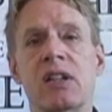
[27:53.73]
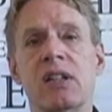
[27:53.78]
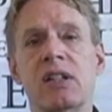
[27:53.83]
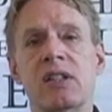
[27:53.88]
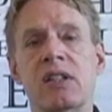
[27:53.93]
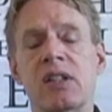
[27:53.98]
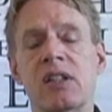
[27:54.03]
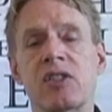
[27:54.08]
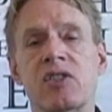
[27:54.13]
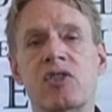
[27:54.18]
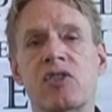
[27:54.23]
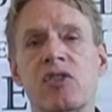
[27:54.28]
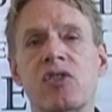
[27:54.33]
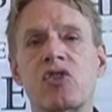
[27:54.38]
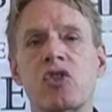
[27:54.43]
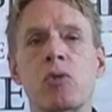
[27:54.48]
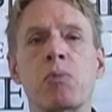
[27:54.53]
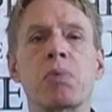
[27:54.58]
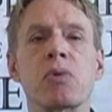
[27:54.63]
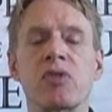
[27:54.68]
in this
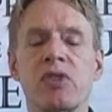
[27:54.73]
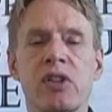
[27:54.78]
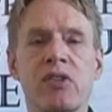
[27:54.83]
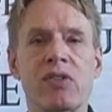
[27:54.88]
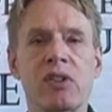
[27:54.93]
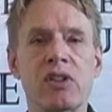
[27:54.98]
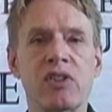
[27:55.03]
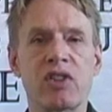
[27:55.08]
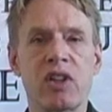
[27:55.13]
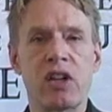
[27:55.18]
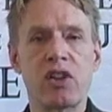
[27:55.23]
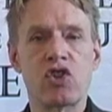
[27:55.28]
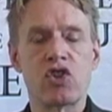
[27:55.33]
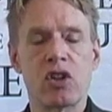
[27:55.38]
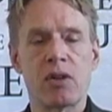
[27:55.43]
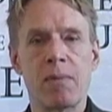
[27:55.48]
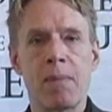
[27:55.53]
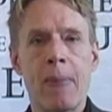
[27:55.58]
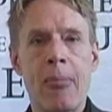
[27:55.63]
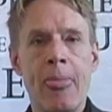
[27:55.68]
super
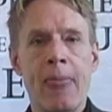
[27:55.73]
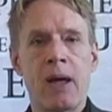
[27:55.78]
civilization.